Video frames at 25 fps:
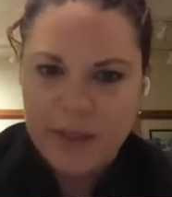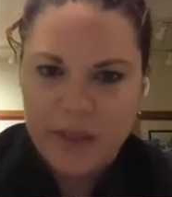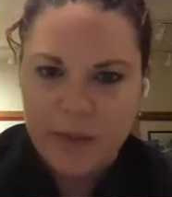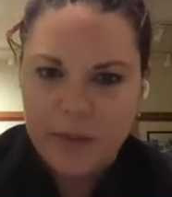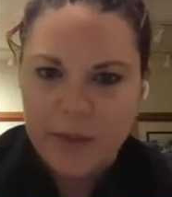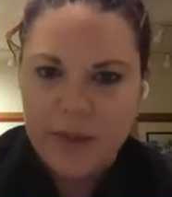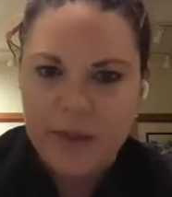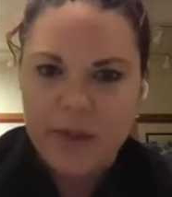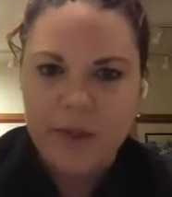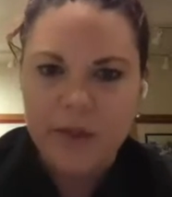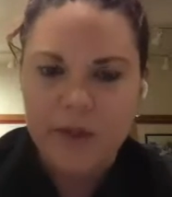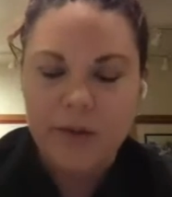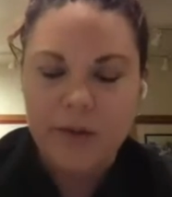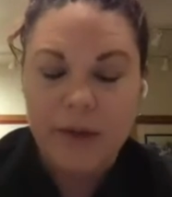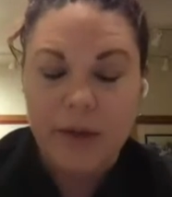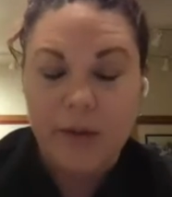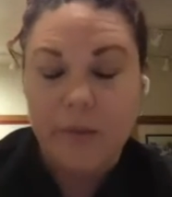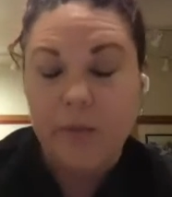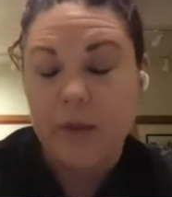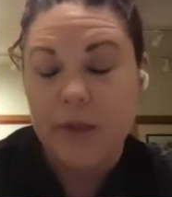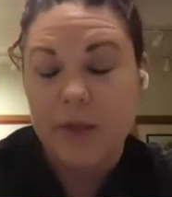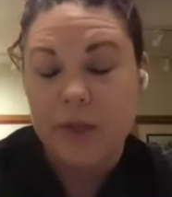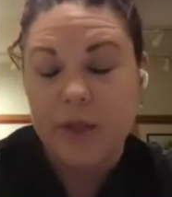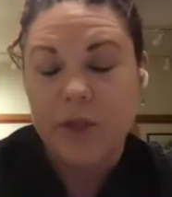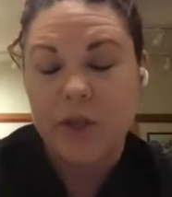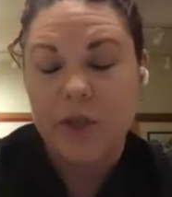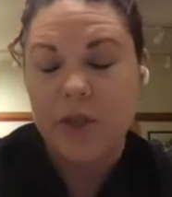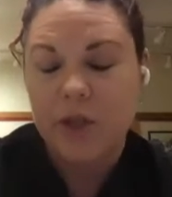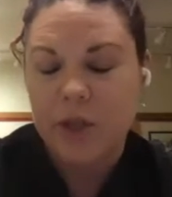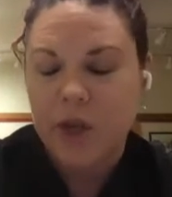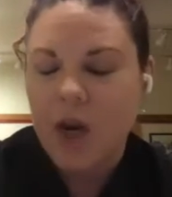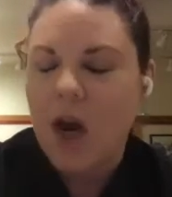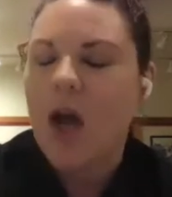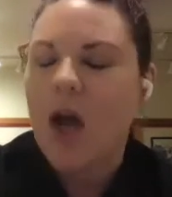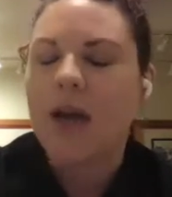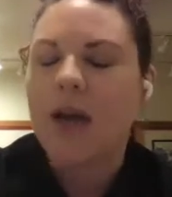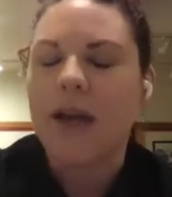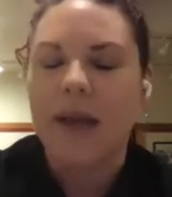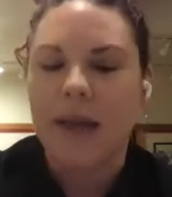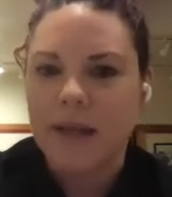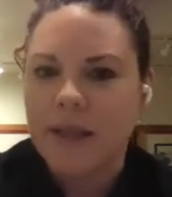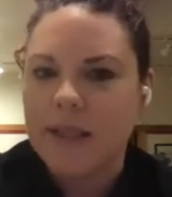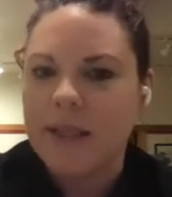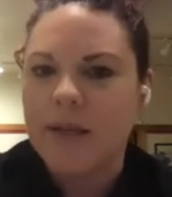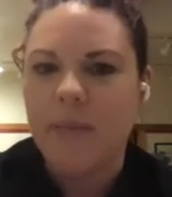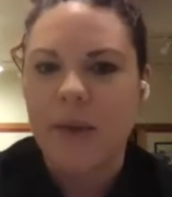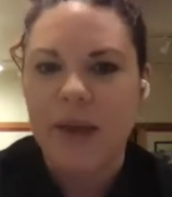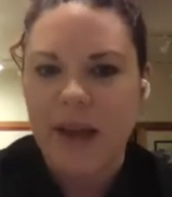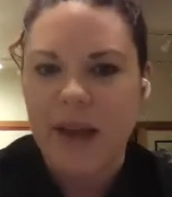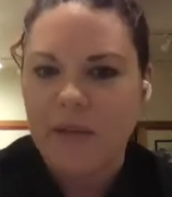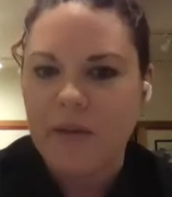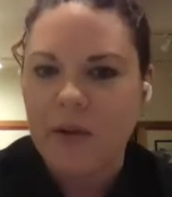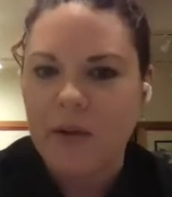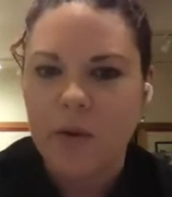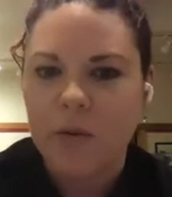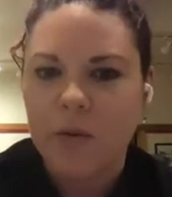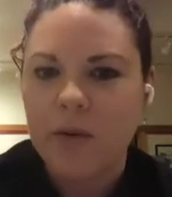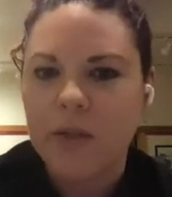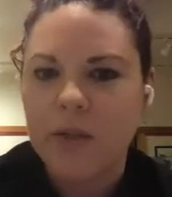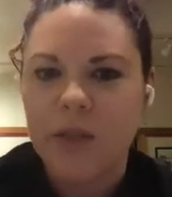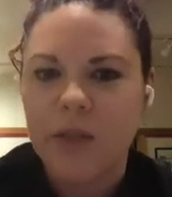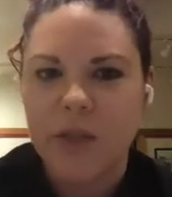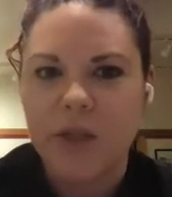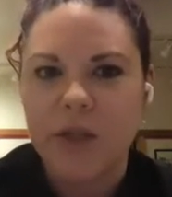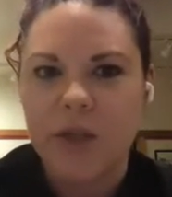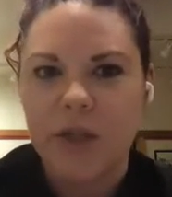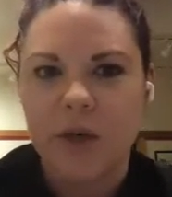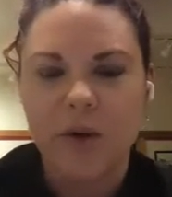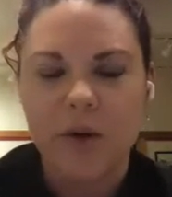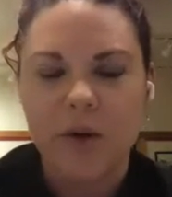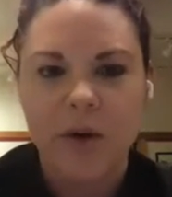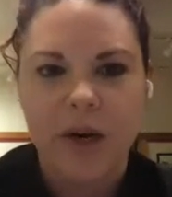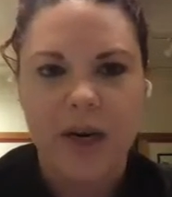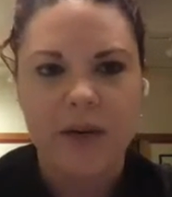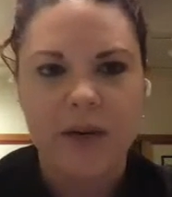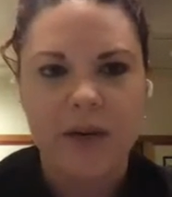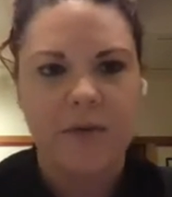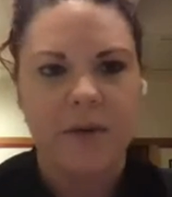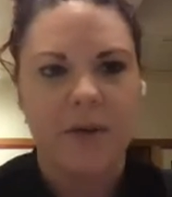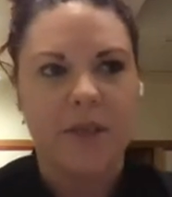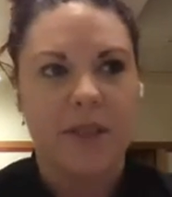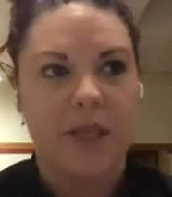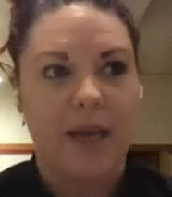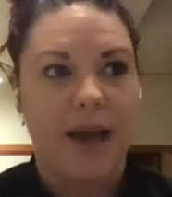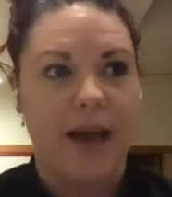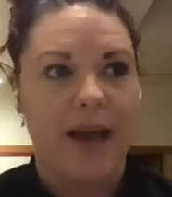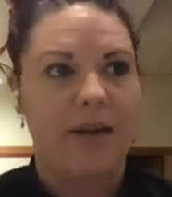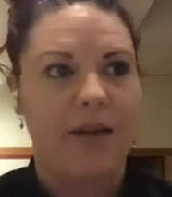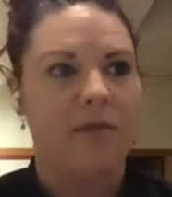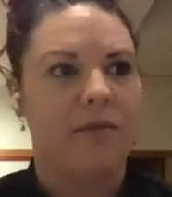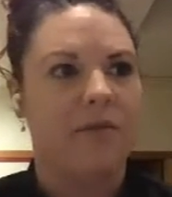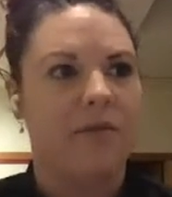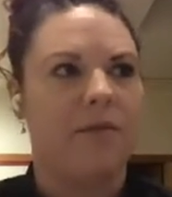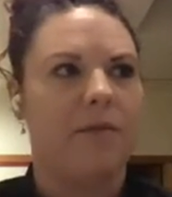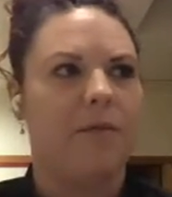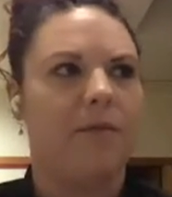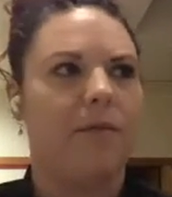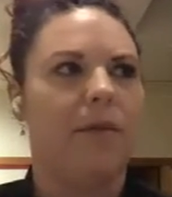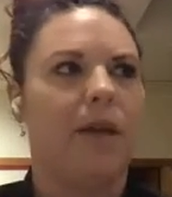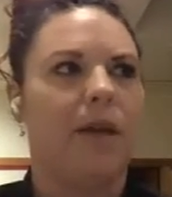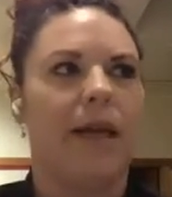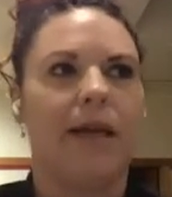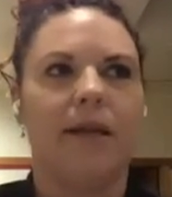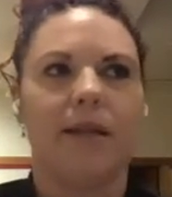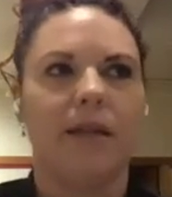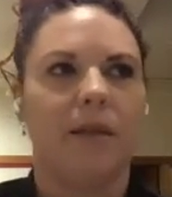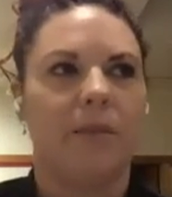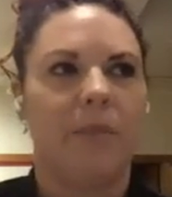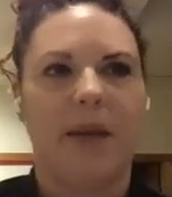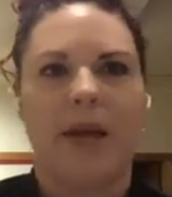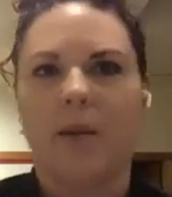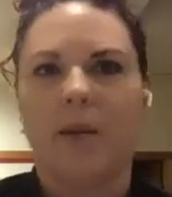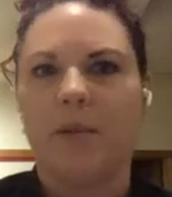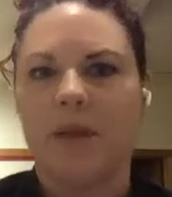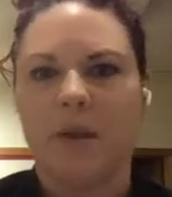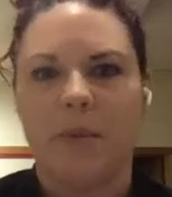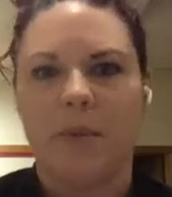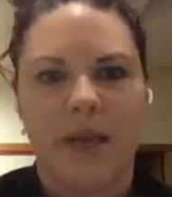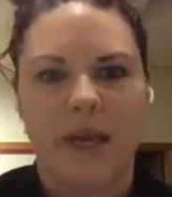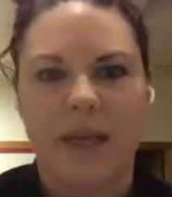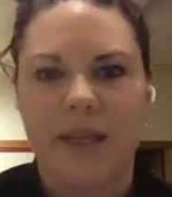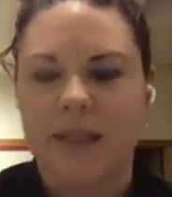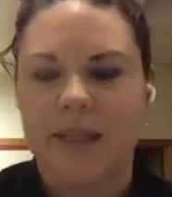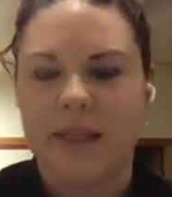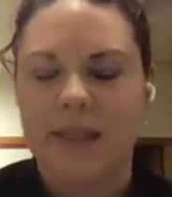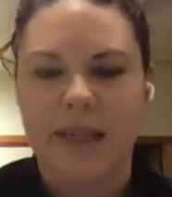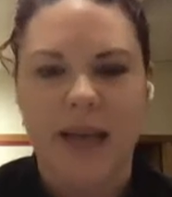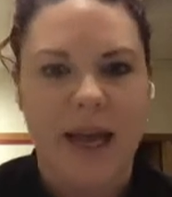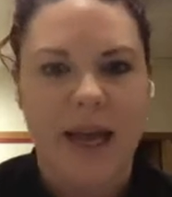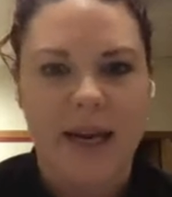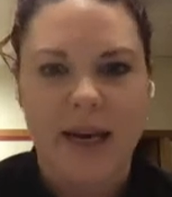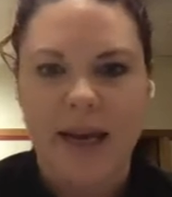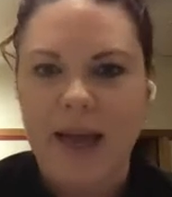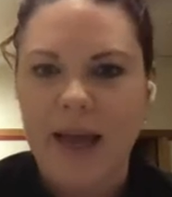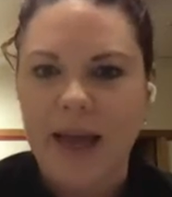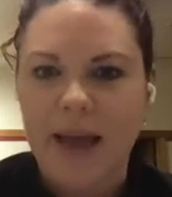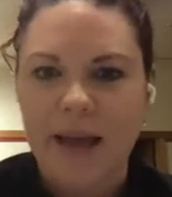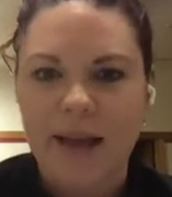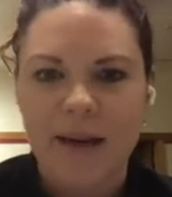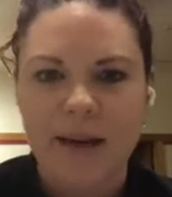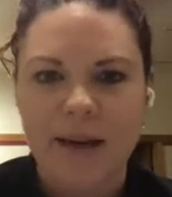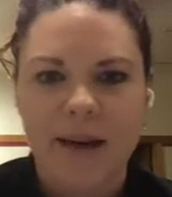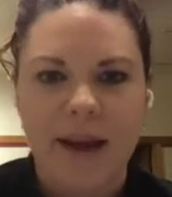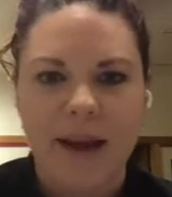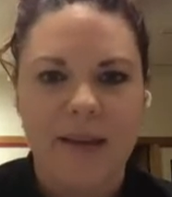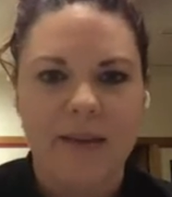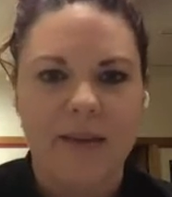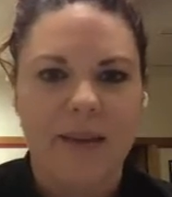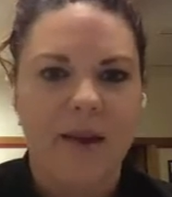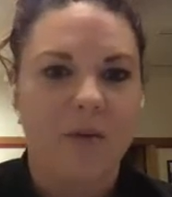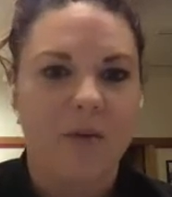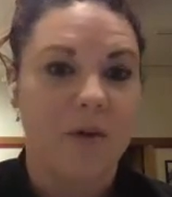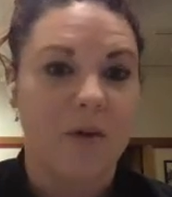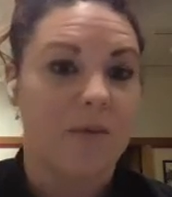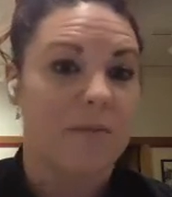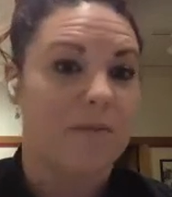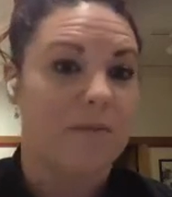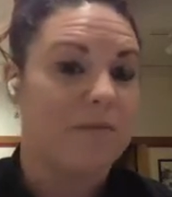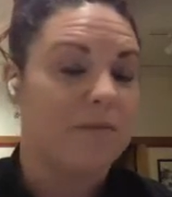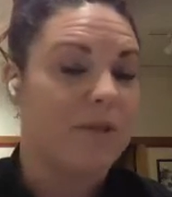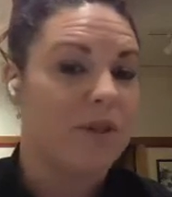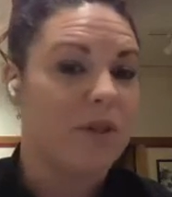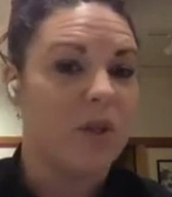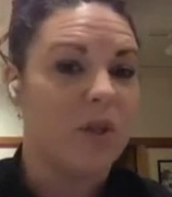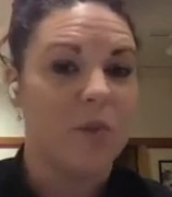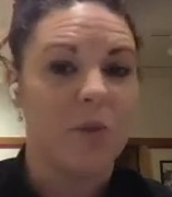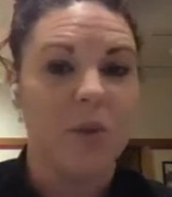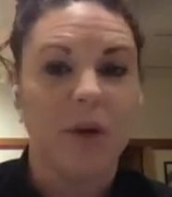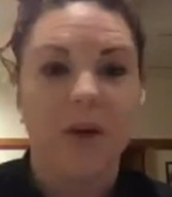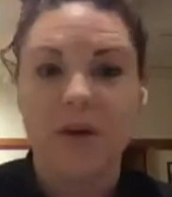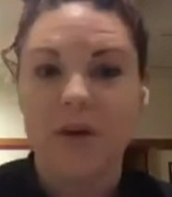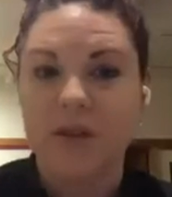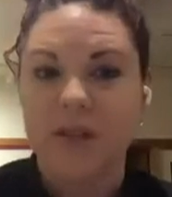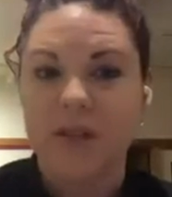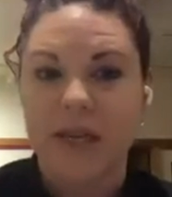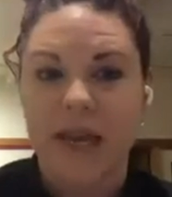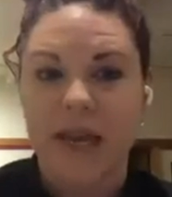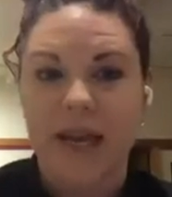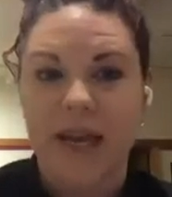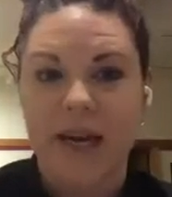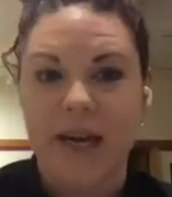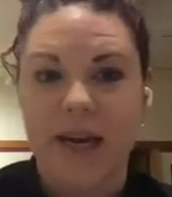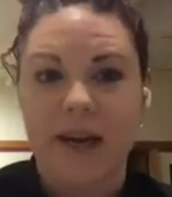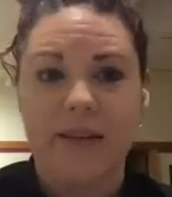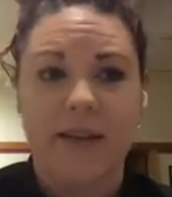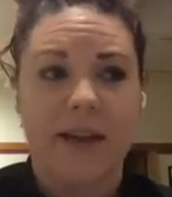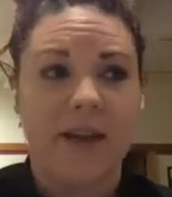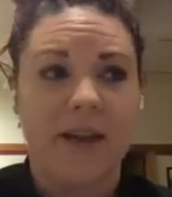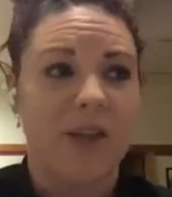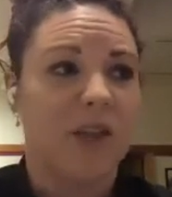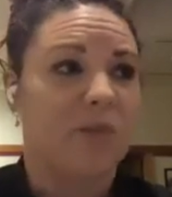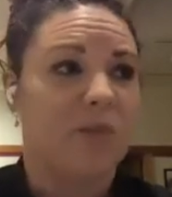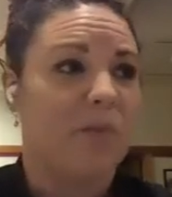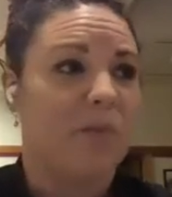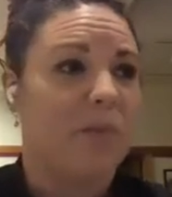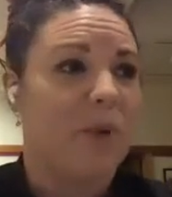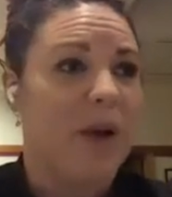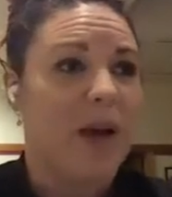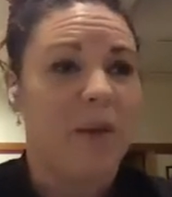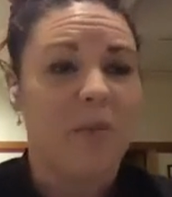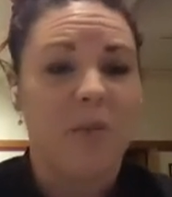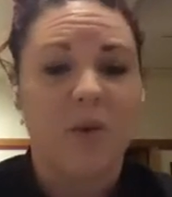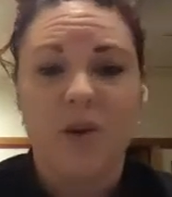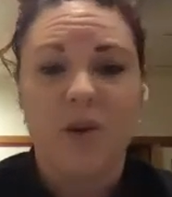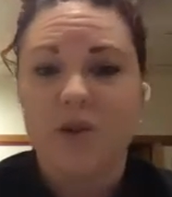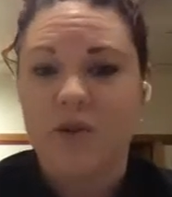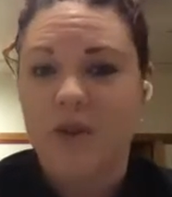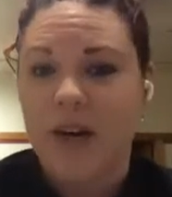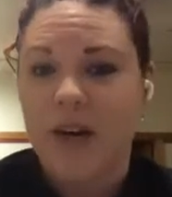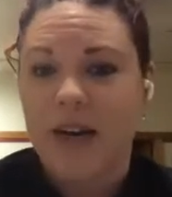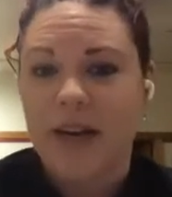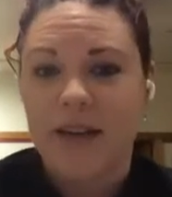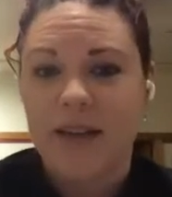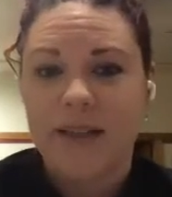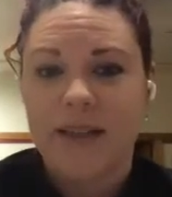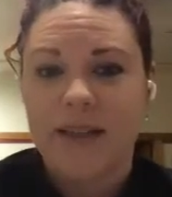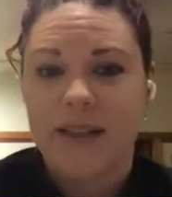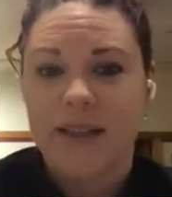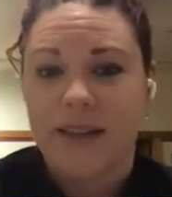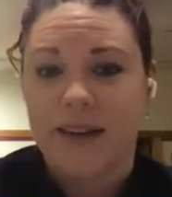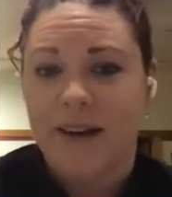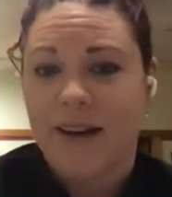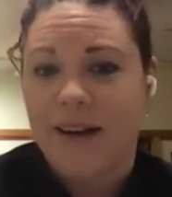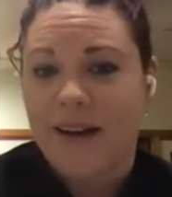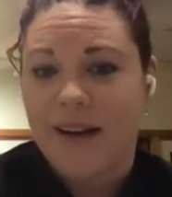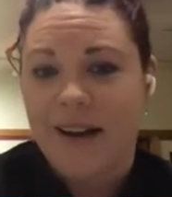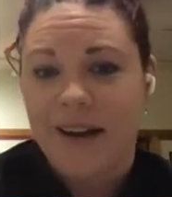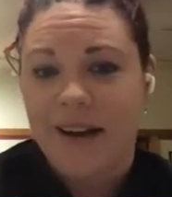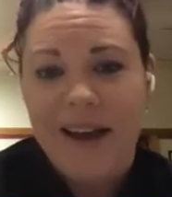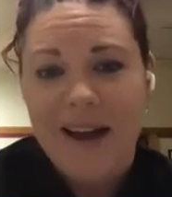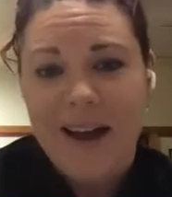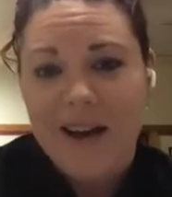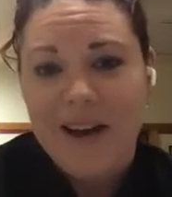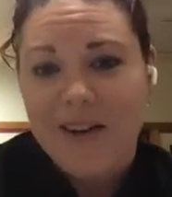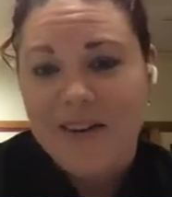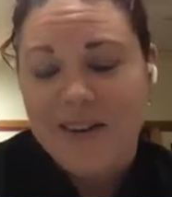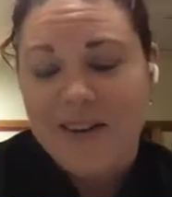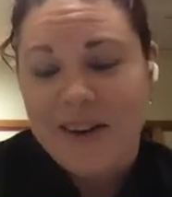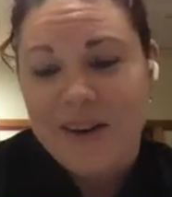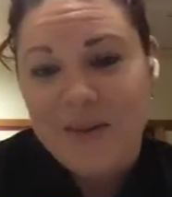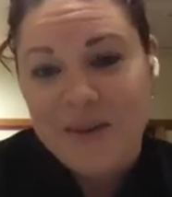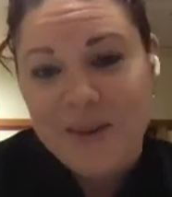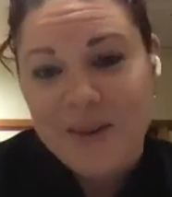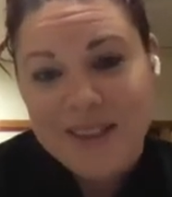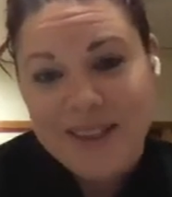It was shocking to me. Everyone was just so grateful to have, like, to be able to be inside again, and they were super understanding, and they just bought more drinks and hung out. And